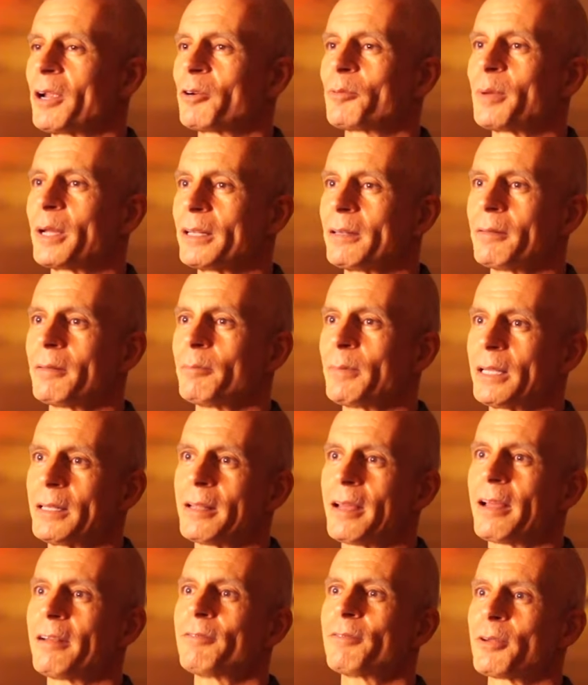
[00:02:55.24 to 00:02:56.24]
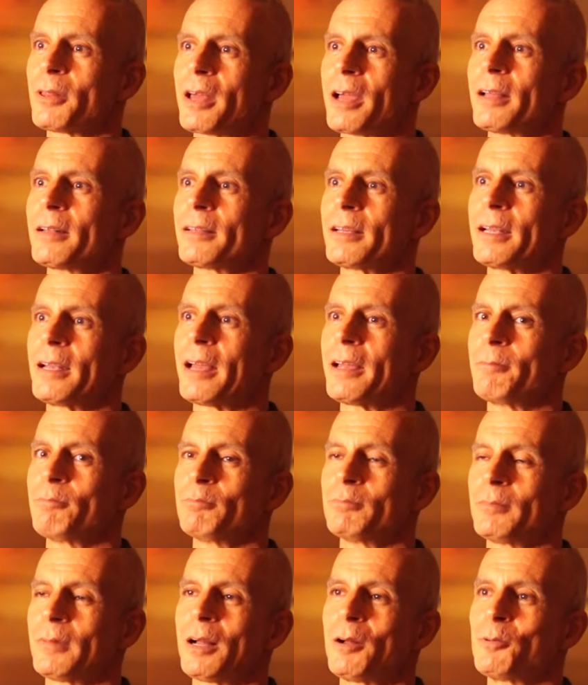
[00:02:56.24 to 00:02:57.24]
admired my dad for that.
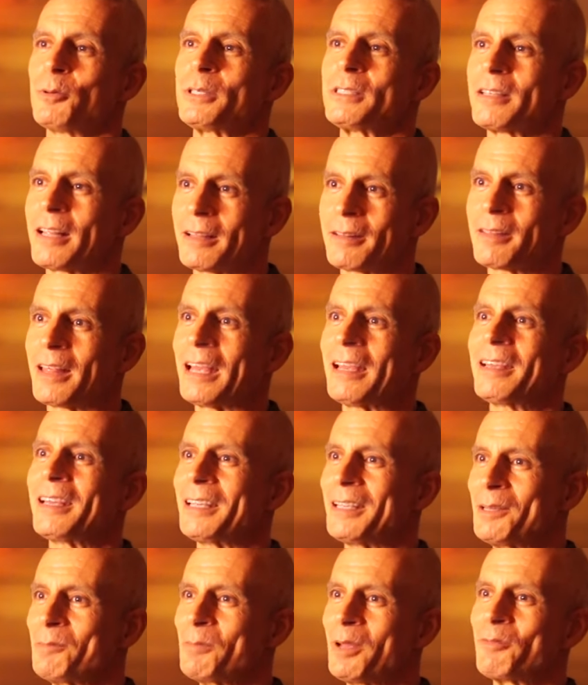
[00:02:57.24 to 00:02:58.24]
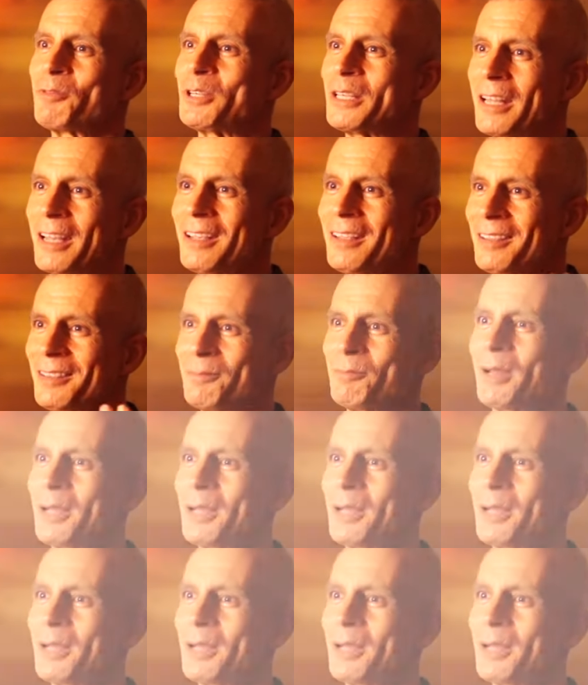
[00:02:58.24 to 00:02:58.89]
And I always like thanking him every day